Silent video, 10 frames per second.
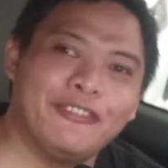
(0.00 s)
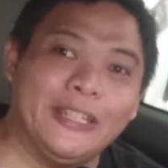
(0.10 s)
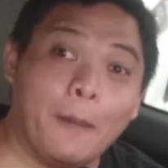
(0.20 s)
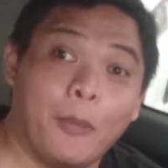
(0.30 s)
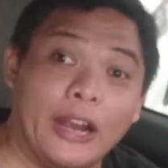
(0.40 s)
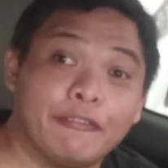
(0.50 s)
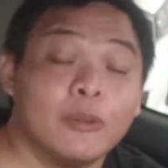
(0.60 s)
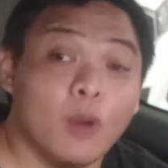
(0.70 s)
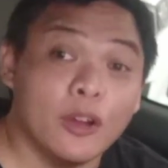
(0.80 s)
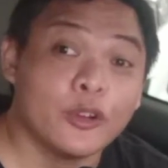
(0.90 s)
apart from
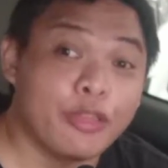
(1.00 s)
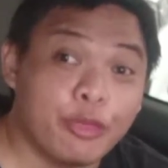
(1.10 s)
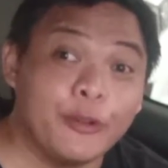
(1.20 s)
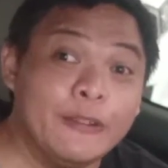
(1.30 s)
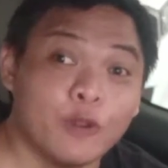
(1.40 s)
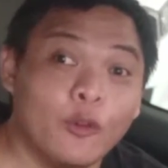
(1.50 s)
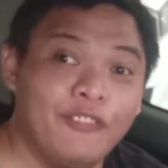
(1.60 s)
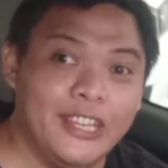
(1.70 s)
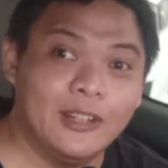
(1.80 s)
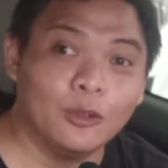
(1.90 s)
other three-row
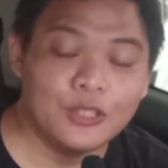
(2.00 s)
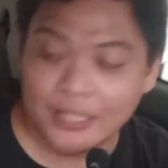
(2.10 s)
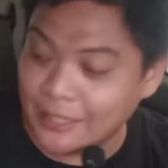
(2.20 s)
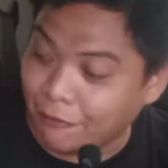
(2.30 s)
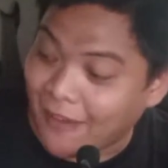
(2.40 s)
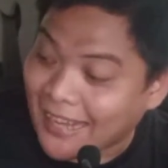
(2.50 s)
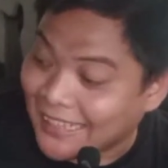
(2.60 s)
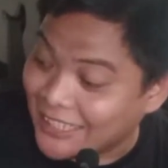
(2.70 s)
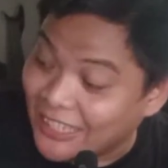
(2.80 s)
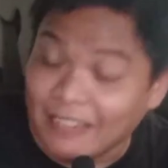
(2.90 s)
vehicles is the fact that you
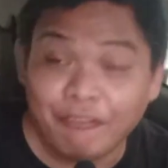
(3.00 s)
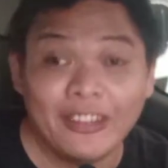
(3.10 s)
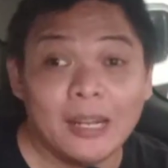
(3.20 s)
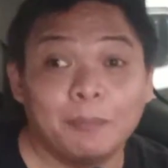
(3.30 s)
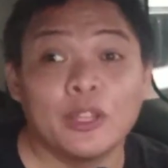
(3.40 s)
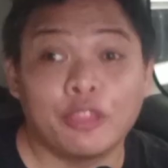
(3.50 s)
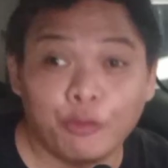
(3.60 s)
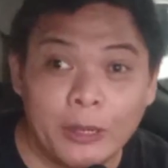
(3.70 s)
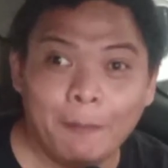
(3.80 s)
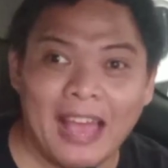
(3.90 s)
can fit up to 3
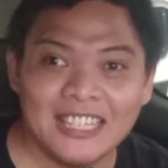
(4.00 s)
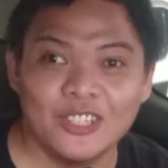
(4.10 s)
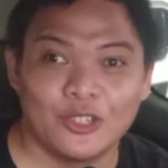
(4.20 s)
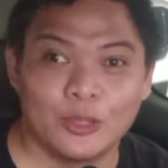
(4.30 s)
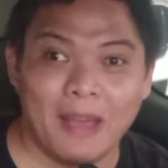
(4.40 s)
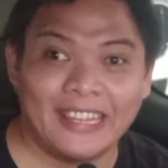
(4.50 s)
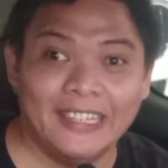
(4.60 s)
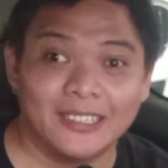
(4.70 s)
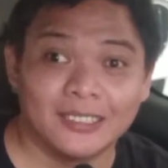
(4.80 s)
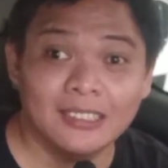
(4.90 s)
passengers back here,
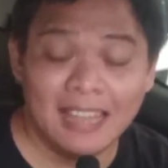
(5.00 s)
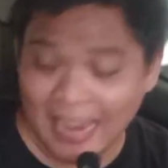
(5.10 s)
and